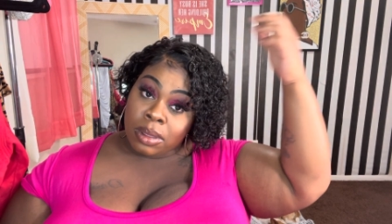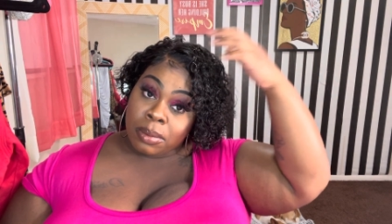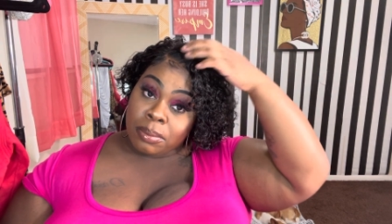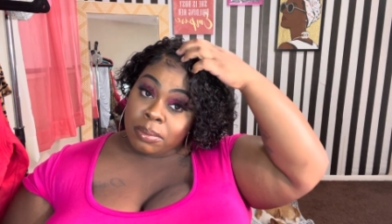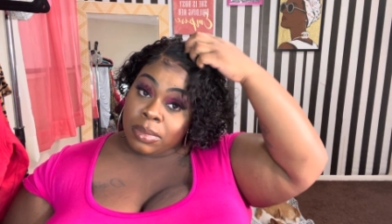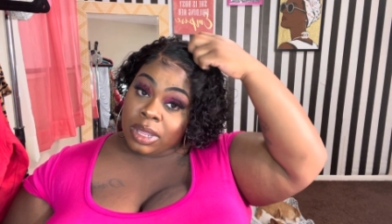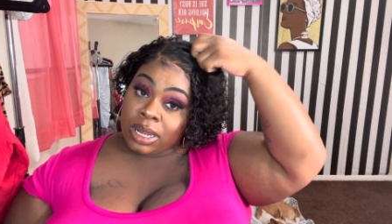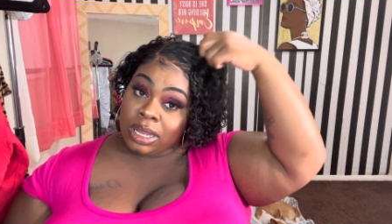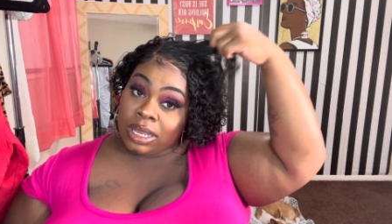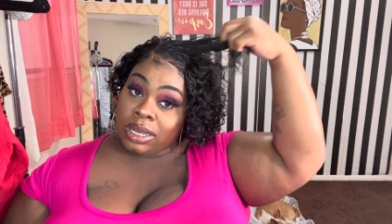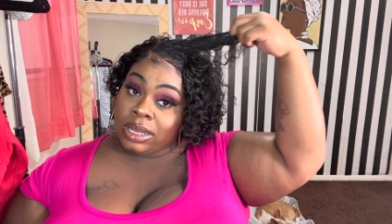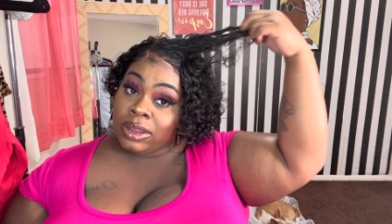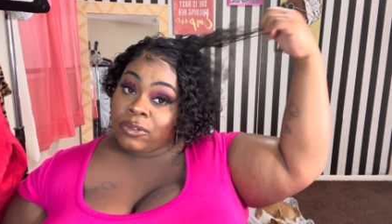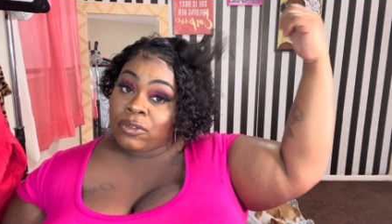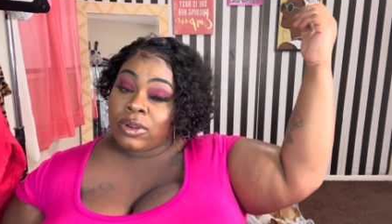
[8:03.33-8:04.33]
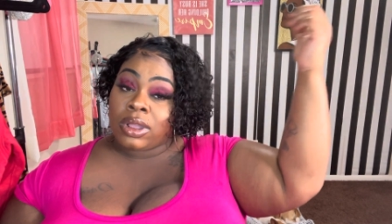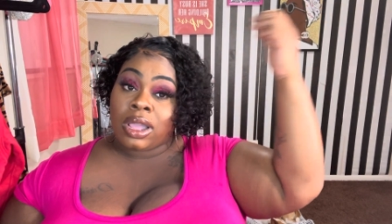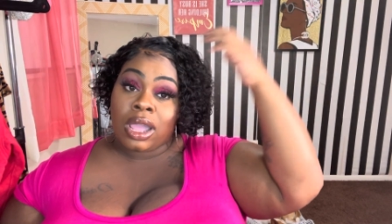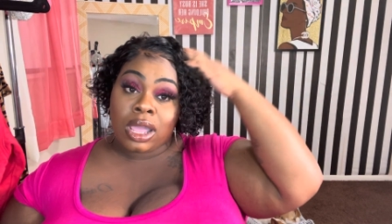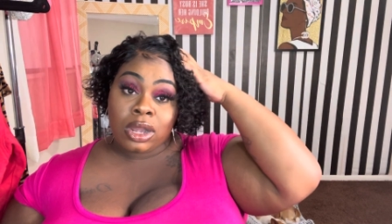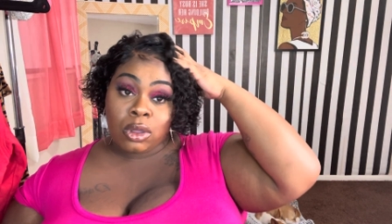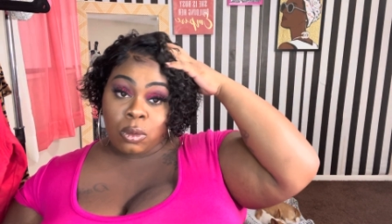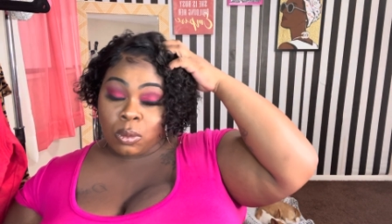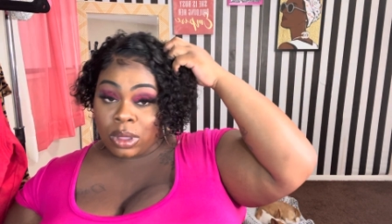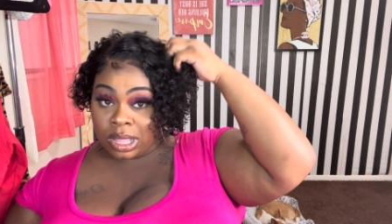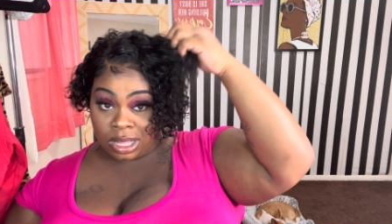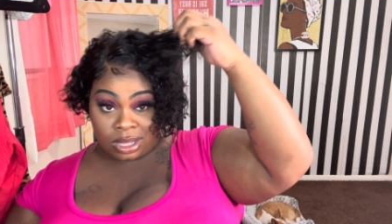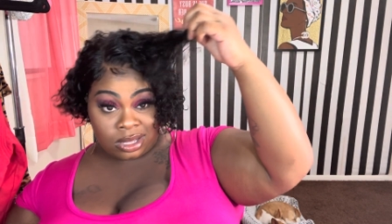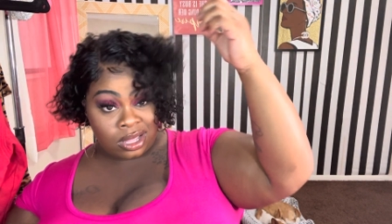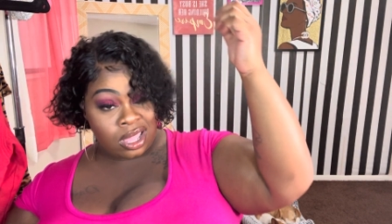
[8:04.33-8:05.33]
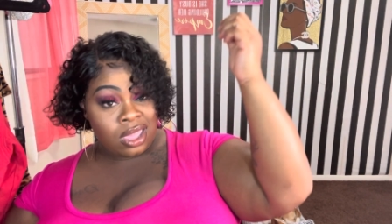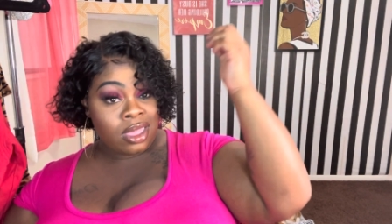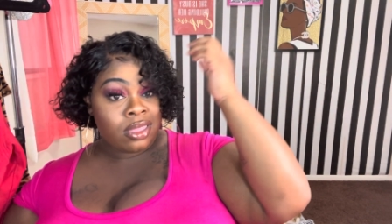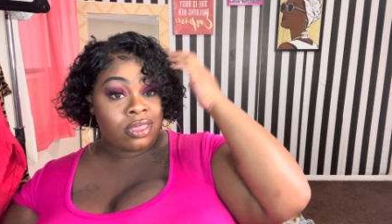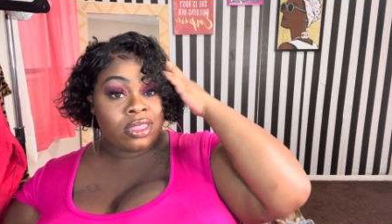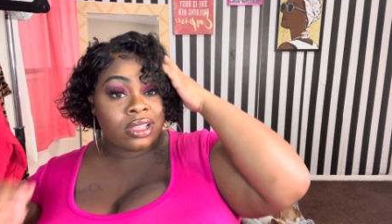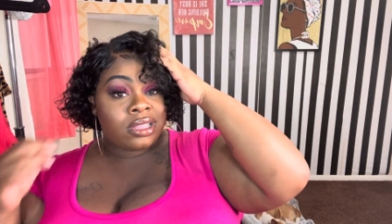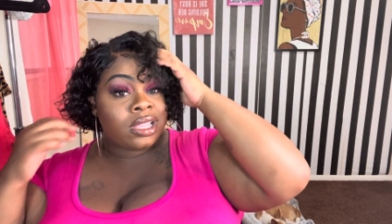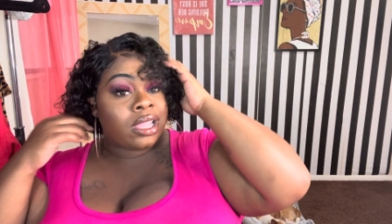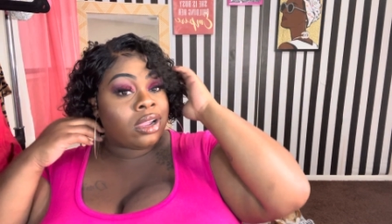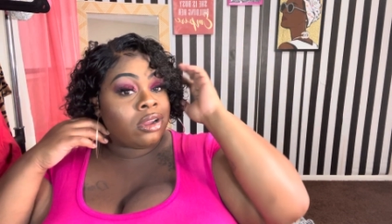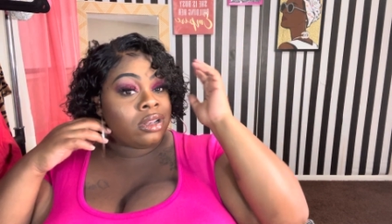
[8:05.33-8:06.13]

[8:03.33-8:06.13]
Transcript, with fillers: many different kind of ways. This hair